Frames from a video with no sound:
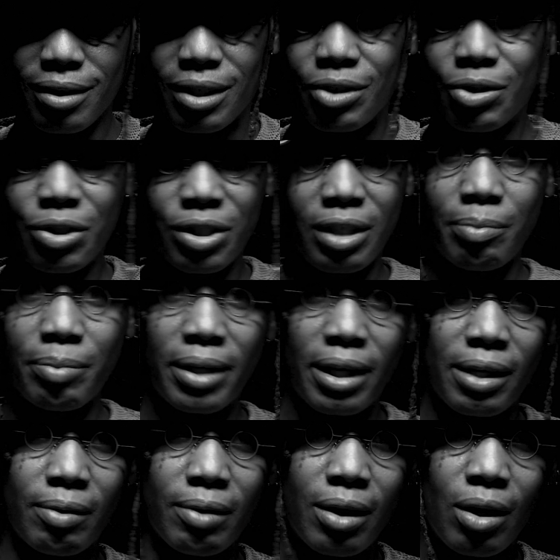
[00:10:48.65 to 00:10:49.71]
Because you shouldn't
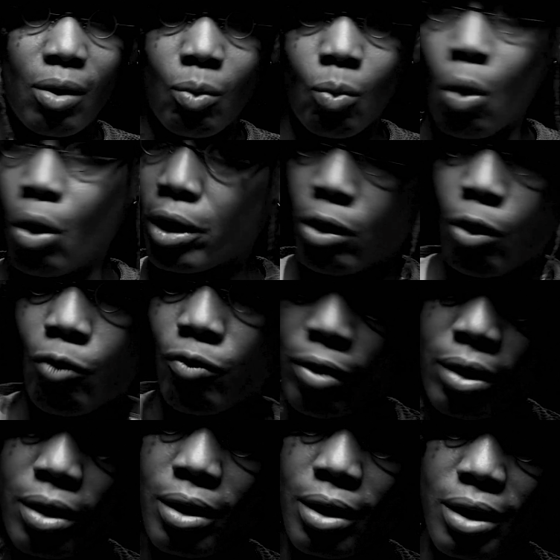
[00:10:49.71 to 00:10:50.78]
be walking
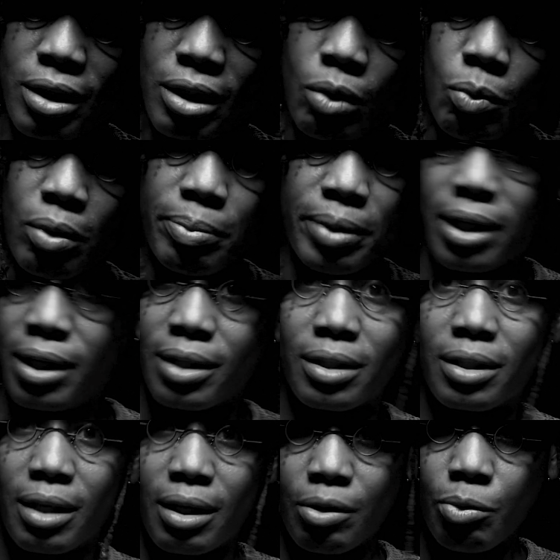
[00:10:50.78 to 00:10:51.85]
over someone
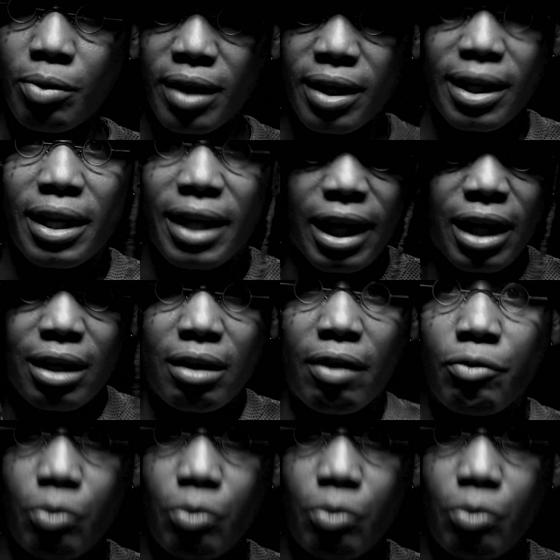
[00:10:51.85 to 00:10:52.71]
because you think that they're going to love